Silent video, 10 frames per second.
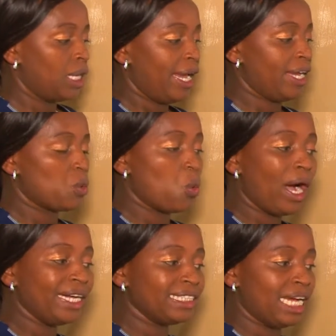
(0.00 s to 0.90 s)
And
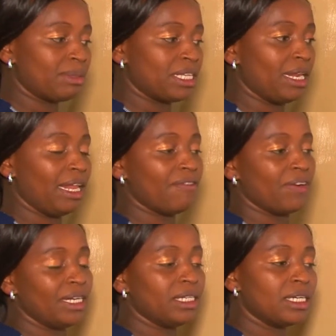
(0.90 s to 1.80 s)
1 times
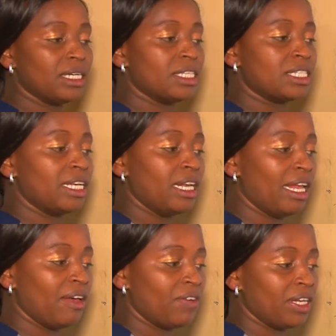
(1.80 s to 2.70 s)
11, it's
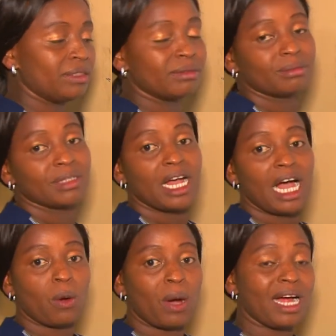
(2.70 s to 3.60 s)
11.
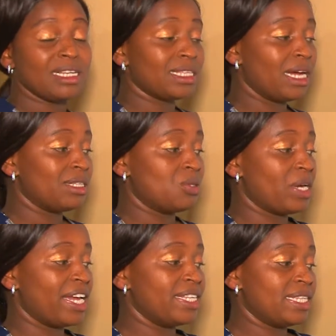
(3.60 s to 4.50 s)
Our answer, as you
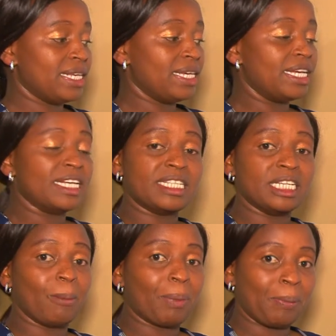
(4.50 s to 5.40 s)
can see, is
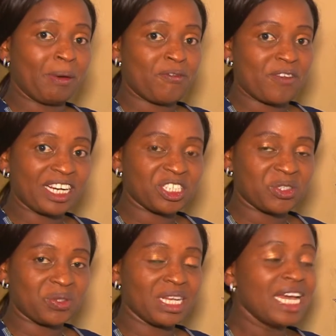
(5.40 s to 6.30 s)
in improper
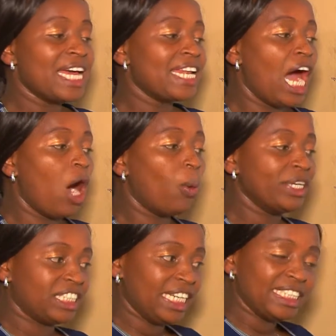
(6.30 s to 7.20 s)
fraction. Now
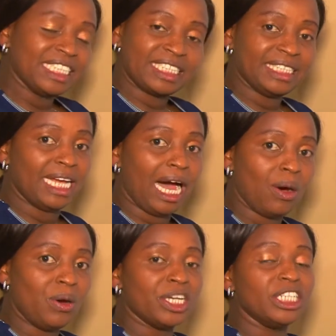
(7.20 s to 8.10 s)
we change it
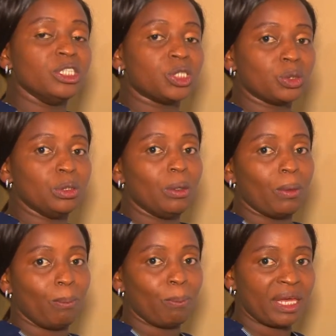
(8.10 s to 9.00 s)
now into
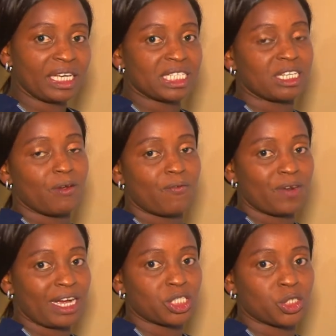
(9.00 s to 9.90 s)
mixed
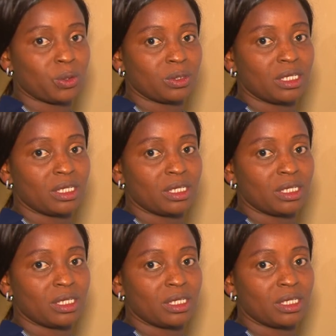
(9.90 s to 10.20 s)
fraction.